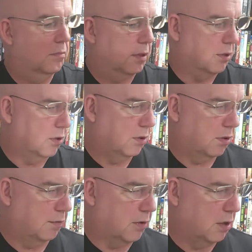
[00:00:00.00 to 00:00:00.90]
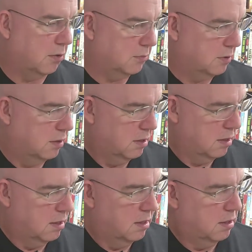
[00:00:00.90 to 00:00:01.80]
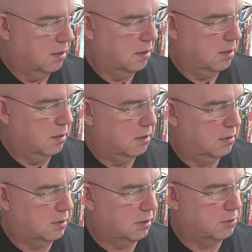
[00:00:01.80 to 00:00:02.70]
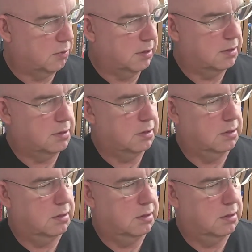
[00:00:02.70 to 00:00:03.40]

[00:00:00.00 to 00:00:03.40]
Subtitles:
but the earlier volumes, see this one is